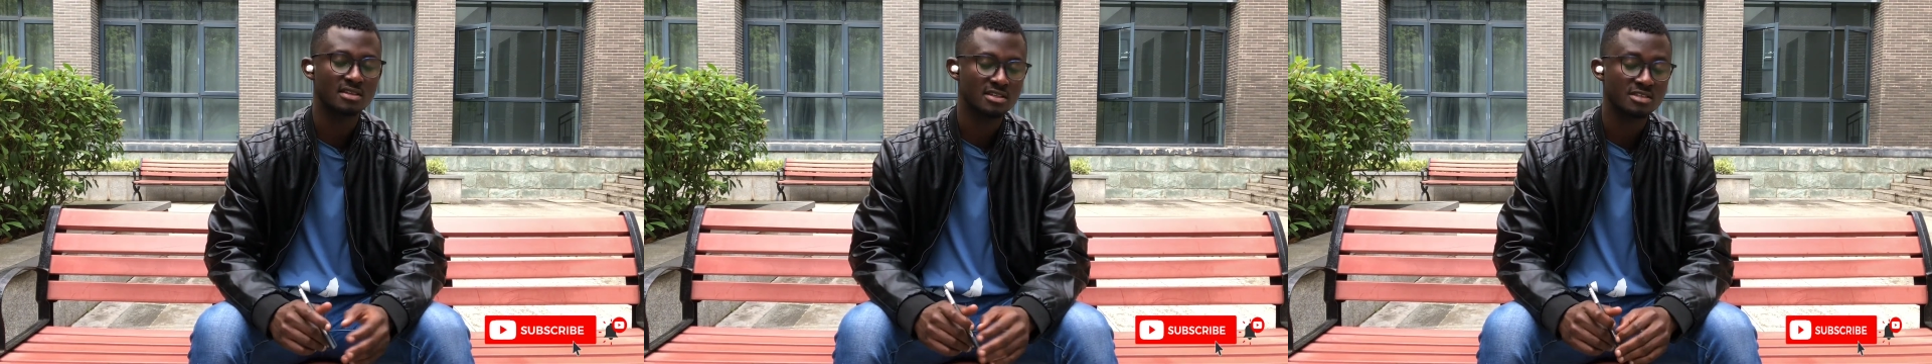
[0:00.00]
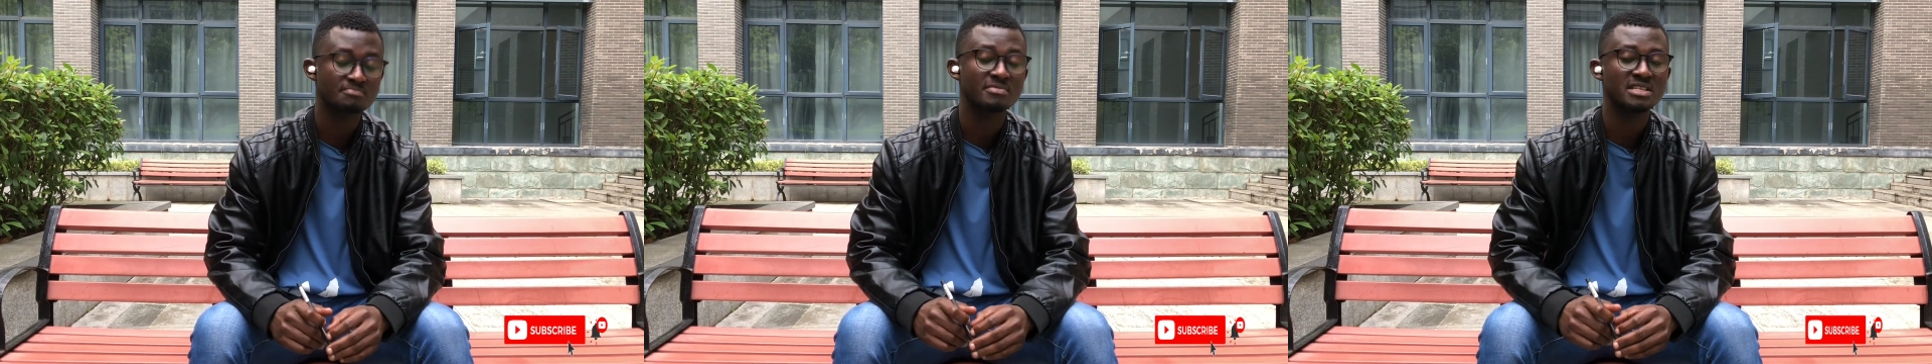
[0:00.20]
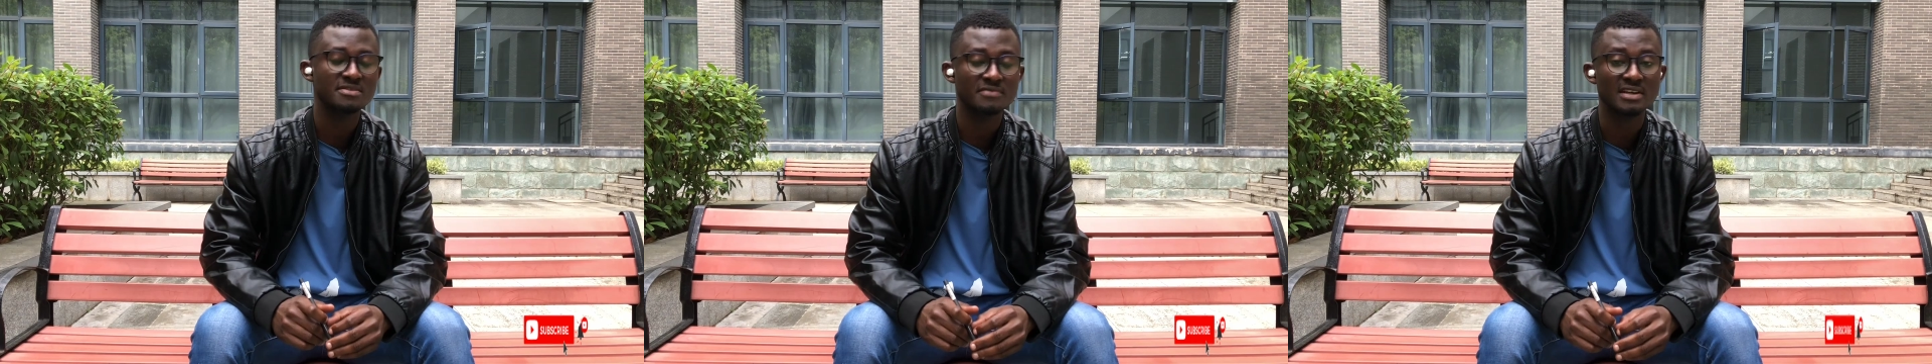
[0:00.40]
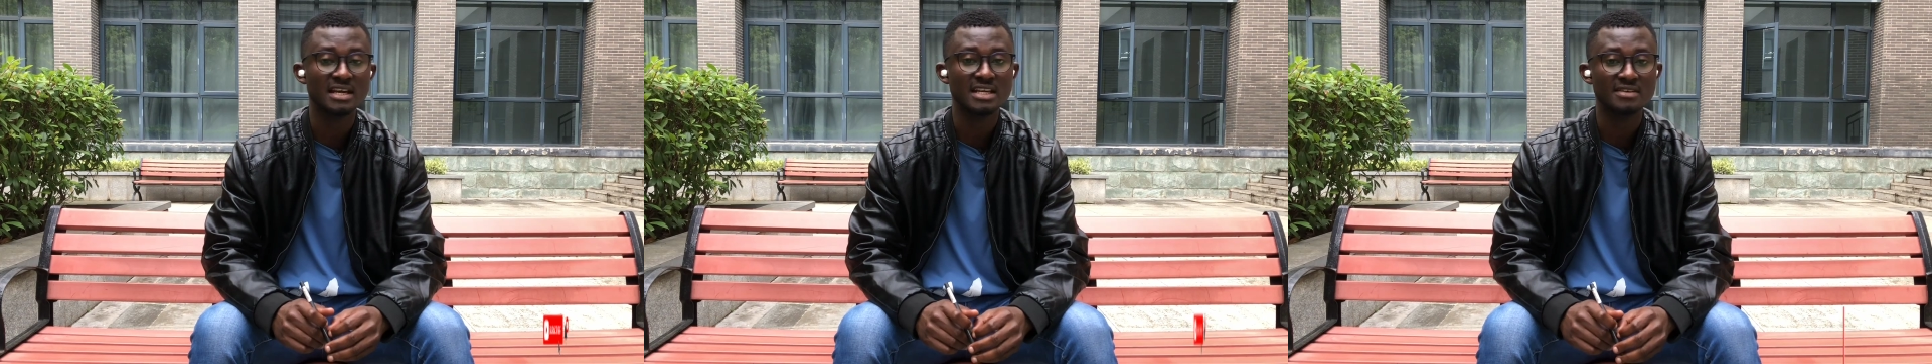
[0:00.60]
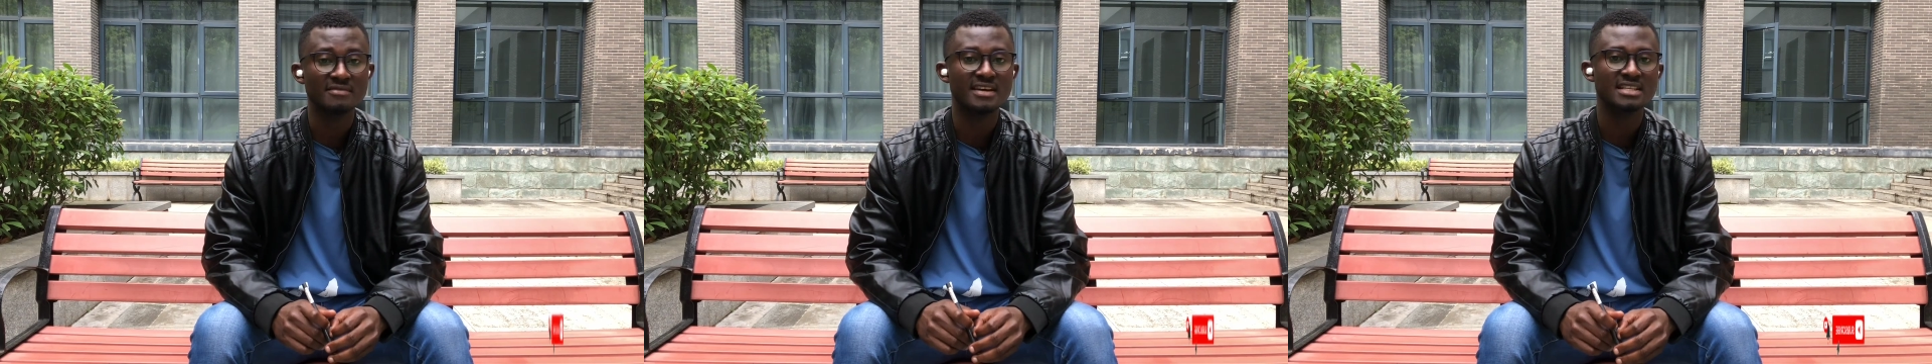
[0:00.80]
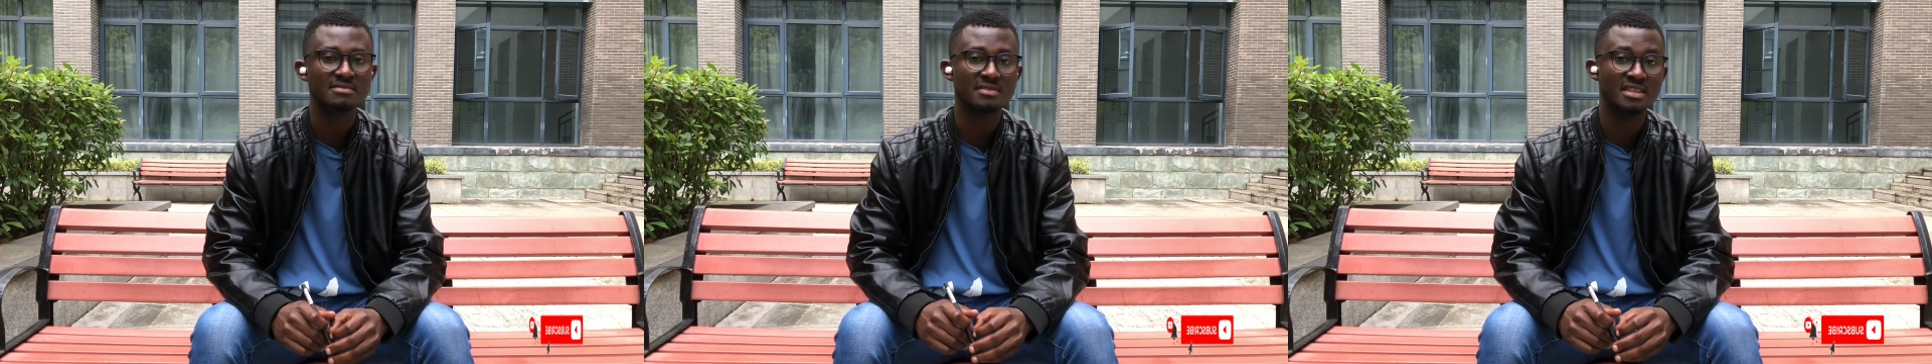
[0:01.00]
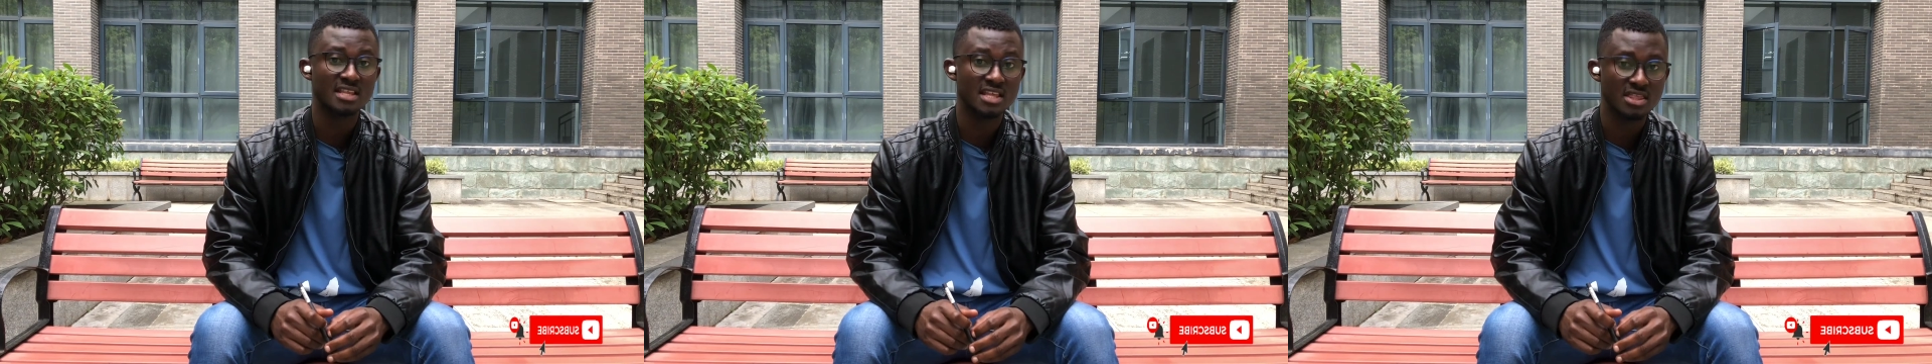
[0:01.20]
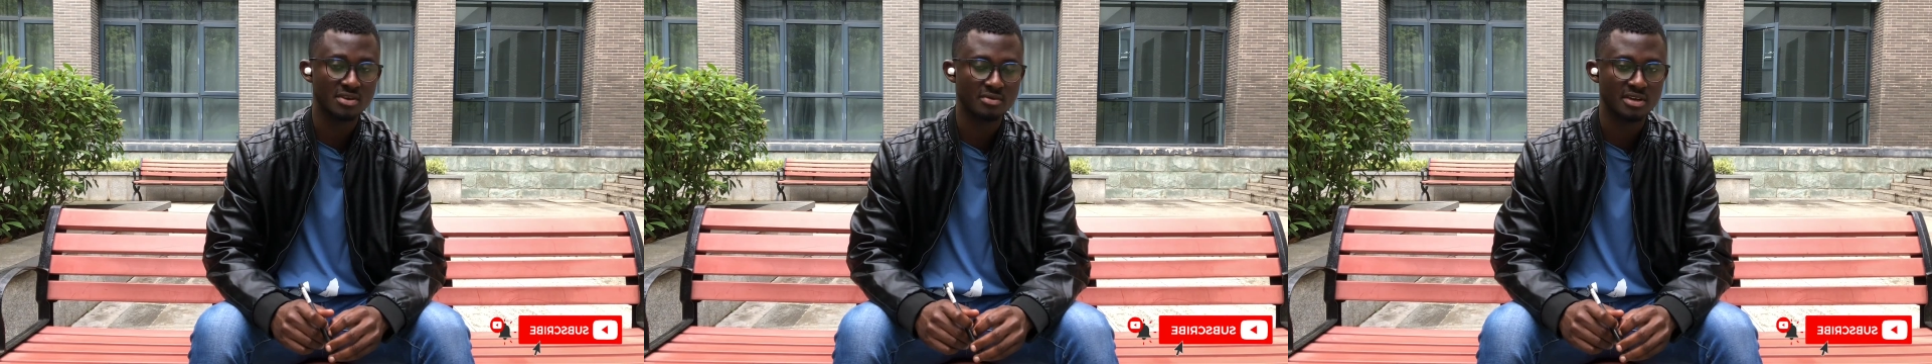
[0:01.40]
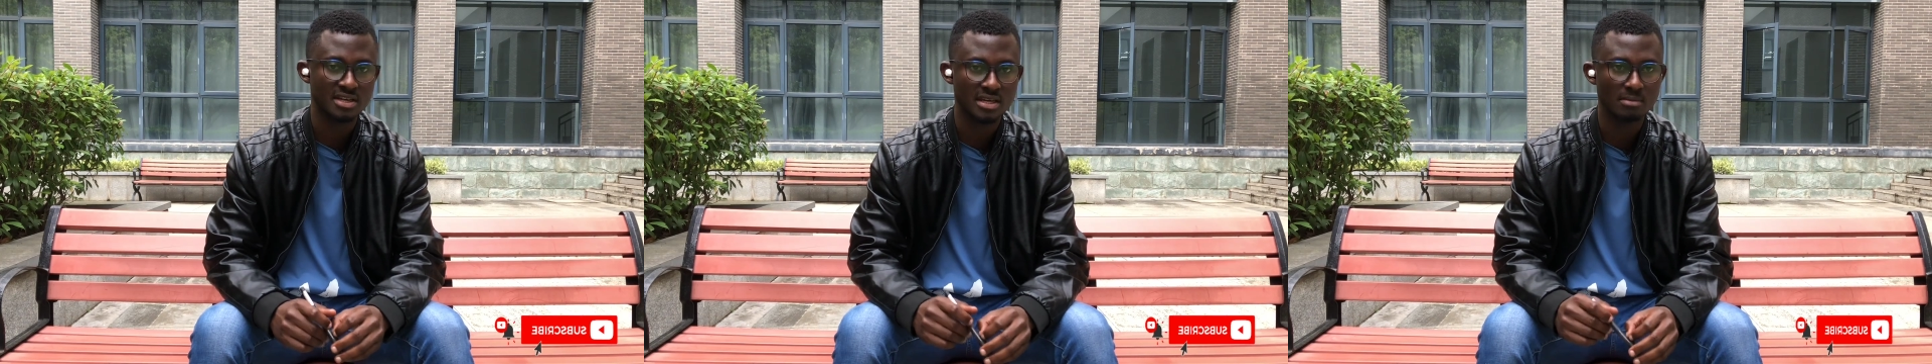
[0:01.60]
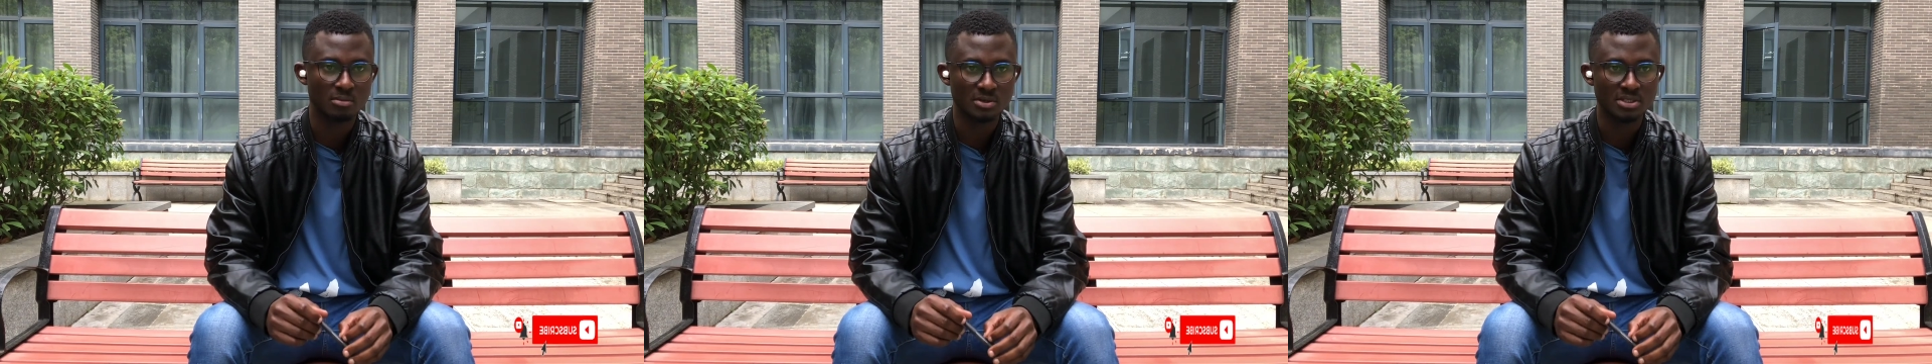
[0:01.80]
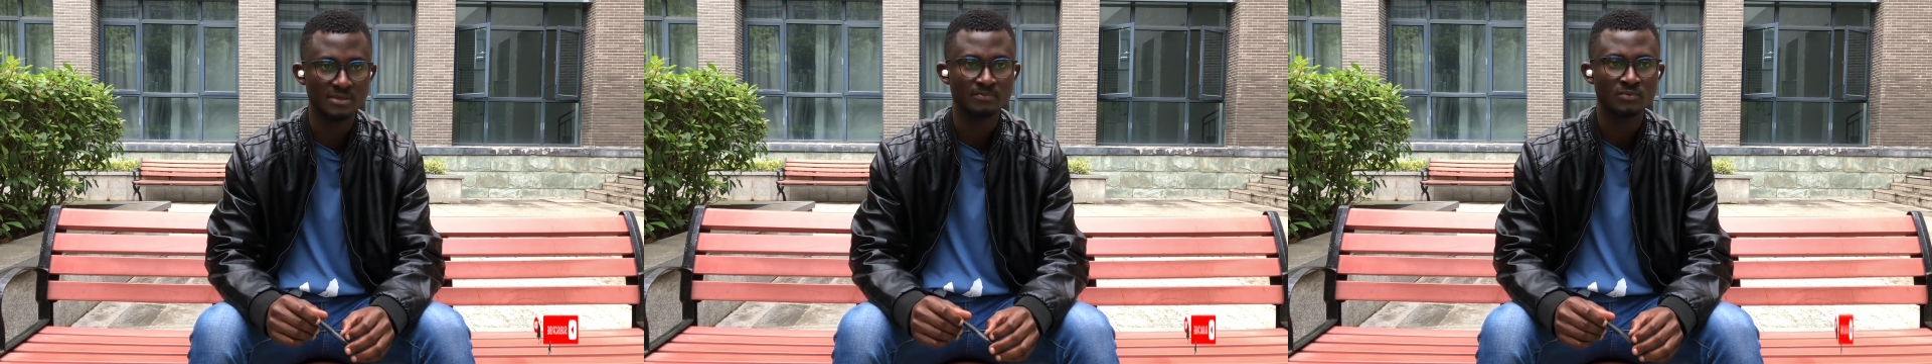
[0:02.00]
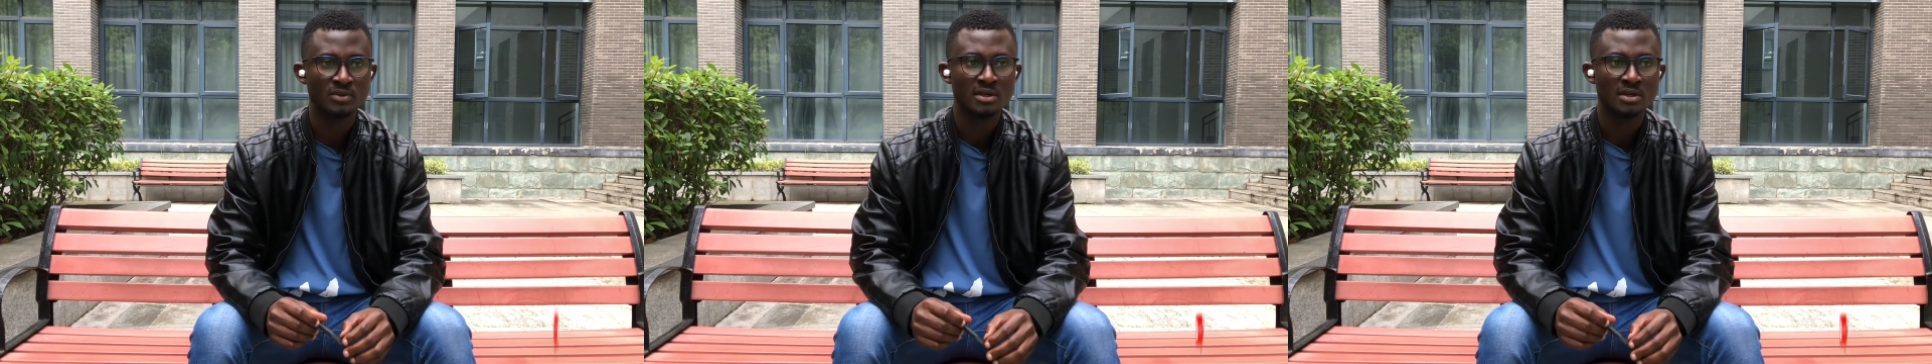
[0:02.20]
specifically vitamin D3 in their body.